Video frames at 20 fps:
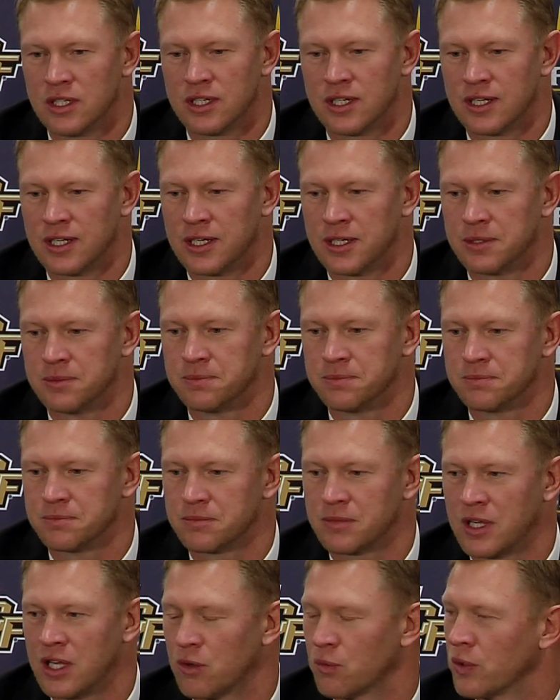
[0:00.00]

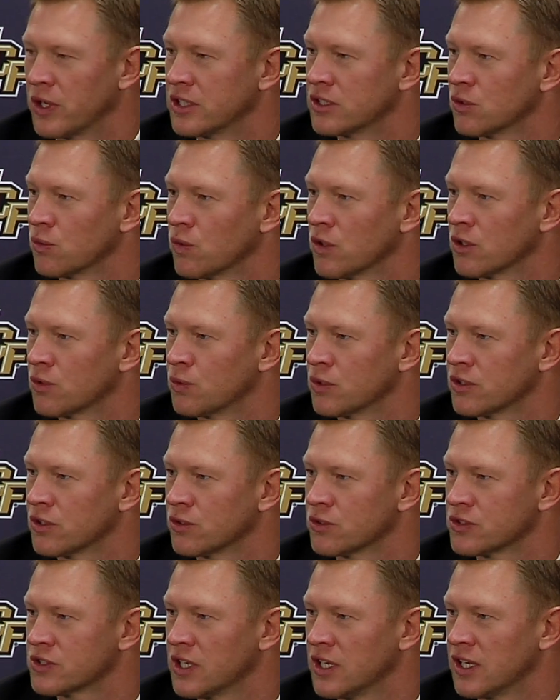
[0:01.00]
Can't wait to work with
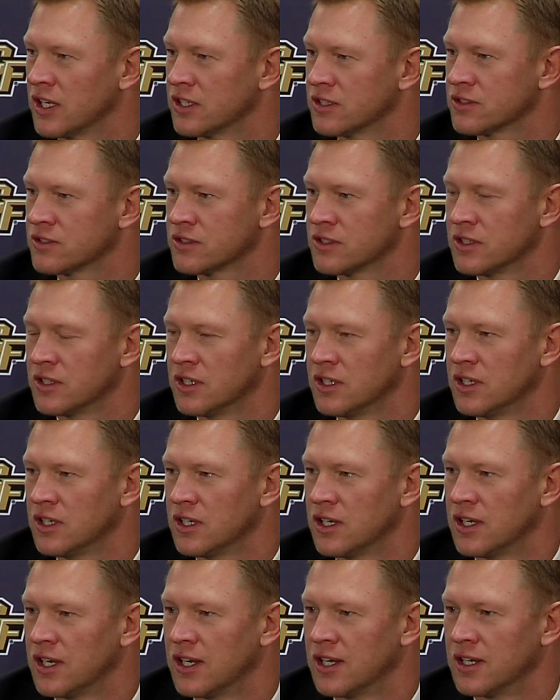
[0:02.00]
those guys.
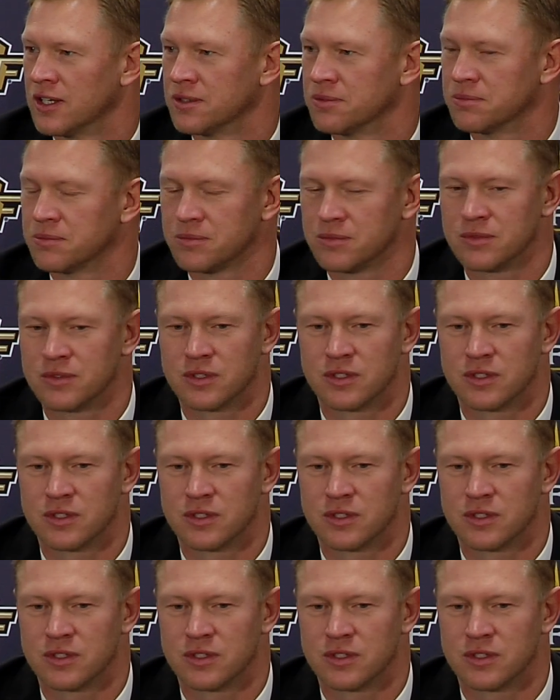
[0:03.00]
College